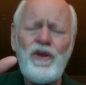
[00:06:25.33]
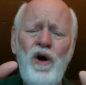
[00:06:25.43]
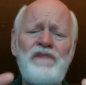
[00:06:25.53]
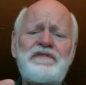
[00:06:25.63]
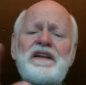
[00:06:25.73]

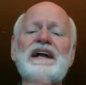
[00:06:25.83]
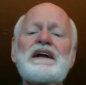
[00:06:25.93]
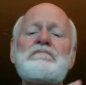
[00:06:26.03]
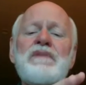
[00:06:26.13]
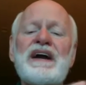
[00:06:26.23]
often like
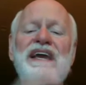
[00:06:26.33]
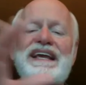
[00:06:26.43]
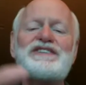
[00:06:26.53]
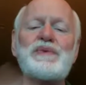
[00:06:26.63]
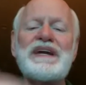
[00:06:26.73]
a monkey
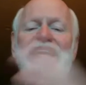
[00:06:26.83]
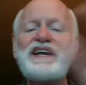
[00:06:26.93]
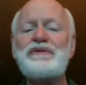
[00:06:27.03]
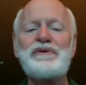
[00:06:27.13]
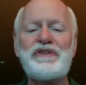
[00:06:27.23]

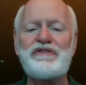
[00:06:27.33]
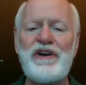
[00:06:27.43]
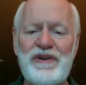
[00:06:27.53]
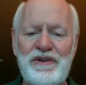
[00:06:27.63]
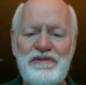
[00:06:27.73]
swinging through the
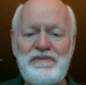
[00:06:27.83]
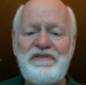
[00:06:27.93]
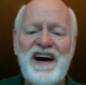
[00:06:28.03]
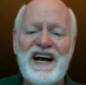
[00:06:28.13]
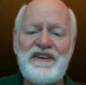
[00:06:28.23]
jungle from
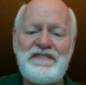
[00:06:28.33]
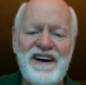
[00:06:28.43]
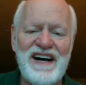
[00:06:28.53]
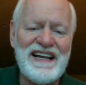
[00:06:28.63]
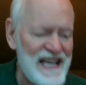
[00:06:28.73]
vine to
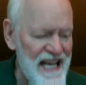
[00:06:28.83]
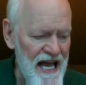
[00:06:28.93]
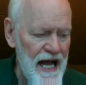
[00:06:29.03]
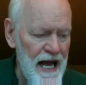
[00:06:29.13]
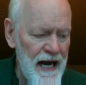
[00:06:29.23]
vine.
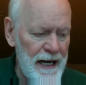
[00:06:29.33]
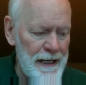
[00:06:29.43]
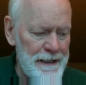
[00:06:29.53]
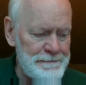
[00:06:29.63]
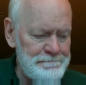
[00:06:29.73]

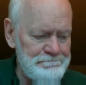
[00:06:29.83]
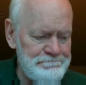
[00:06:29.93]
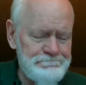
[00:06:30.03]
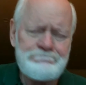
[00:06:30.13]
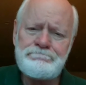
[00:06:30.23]
And
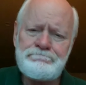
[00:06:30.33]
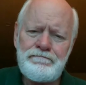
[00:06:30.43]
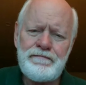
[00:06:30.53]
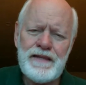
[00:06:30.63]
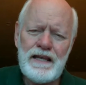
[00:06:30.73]

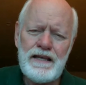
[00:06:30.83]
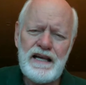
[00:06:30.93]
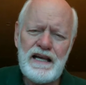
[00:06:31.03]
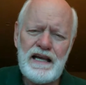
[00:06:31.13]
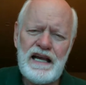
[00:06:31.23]

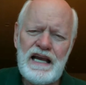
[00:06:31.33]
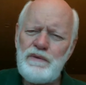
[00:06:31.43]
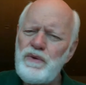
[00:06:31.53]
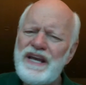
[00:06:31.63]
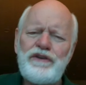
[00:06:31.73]

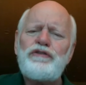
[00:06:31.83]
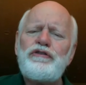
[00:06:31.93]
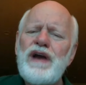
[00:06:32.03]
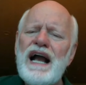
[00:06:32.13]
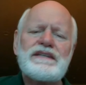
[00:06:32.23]
we get
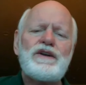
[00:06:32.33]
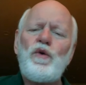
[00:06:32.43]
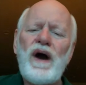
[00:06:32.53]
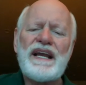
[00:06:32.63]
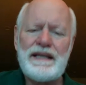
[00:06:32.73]
distracted
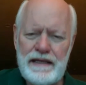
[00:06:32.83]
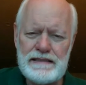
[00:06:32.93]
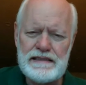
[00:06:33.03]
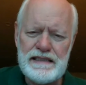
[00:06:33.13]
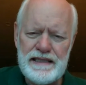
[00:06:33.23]
quite
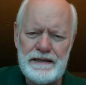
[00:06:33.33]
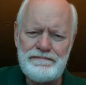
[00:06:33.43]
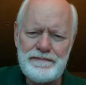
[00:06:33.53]
easily.